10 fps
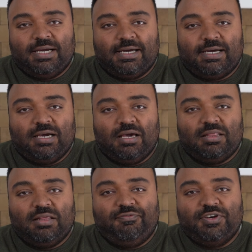
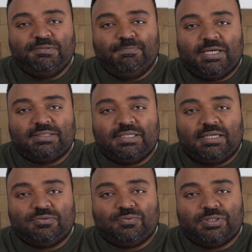The first part
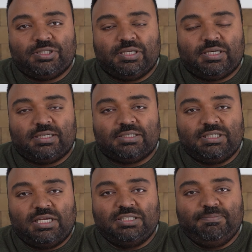dealt with
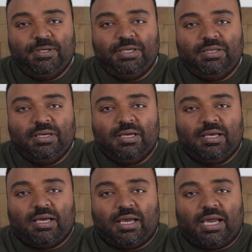shutter speed
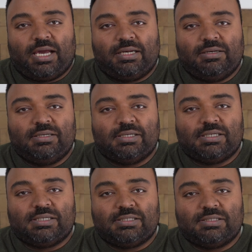and
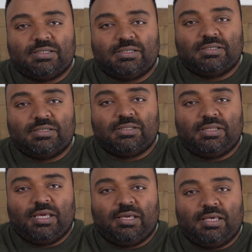
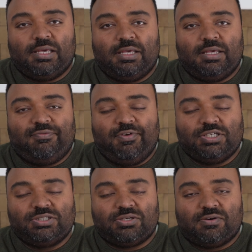the
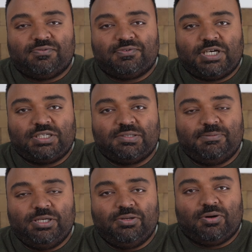effects of shutter
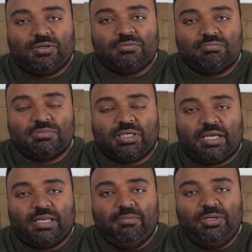speed on
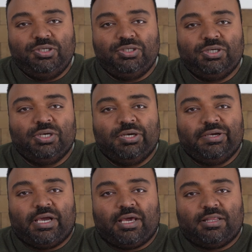an image,
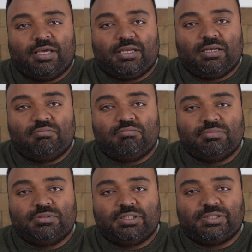and then
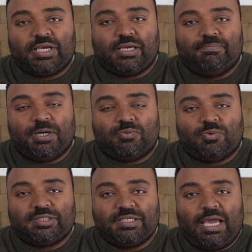the second part
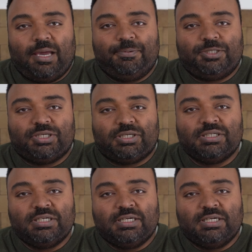was aperture,